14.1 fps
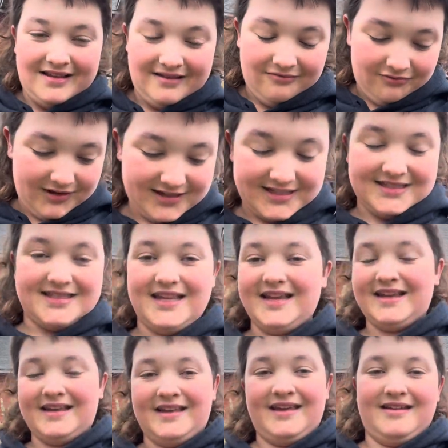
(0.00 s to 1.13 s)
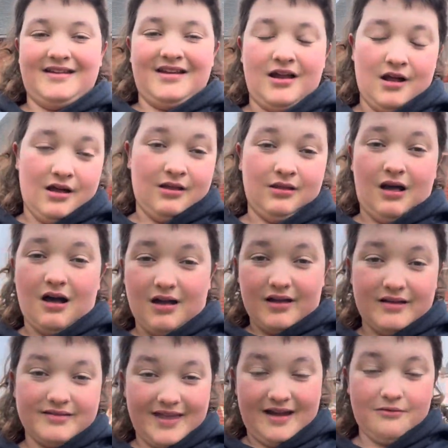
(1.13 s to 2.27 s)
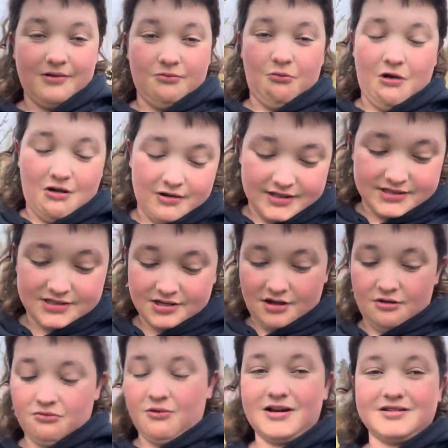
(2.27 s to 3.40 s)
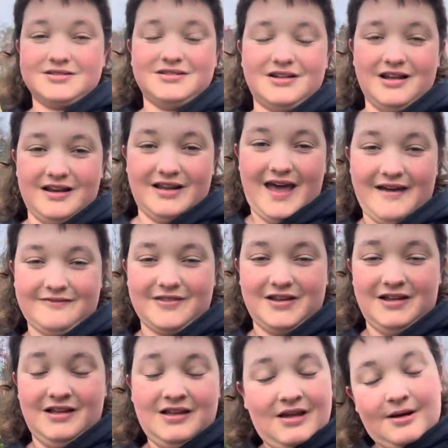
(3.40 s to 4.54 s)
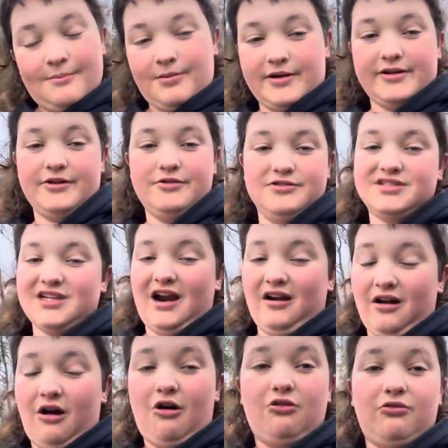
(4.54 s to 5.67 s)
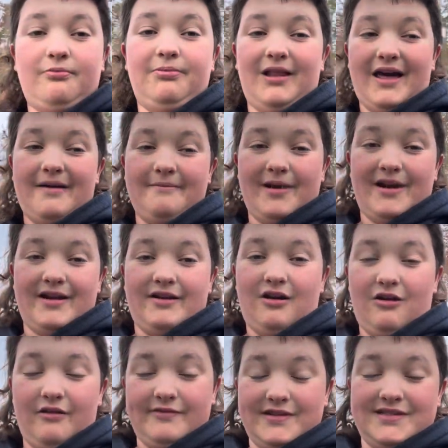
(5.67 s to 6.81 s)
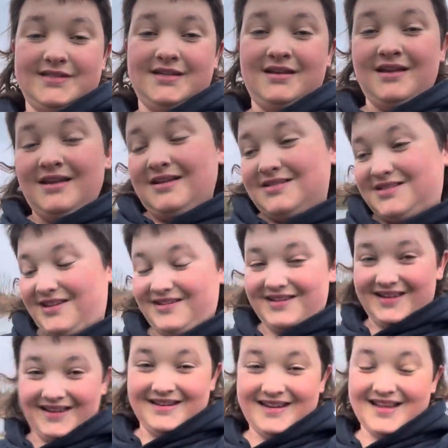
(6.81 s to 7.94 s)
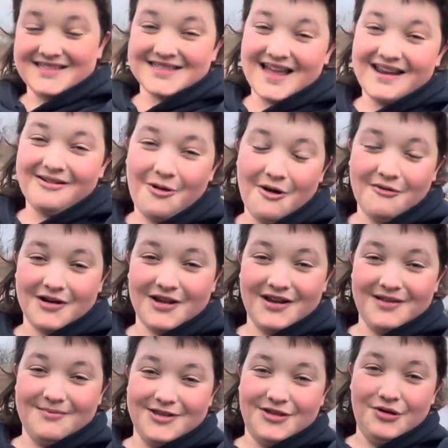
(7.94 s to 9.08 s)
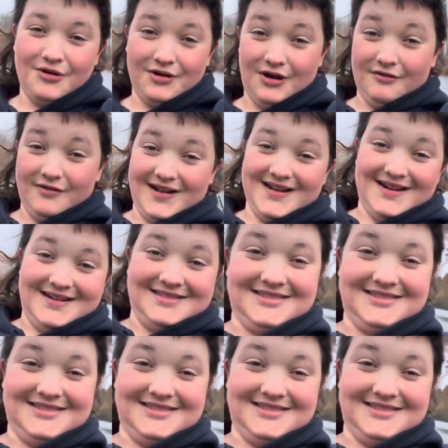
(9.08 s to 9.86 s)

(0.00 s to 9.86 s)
we just didn't get a lot that we wanted, so we're gonna have to produce our own blackberry harvest. So yeah, that's kind of what we're gonna be doing over here.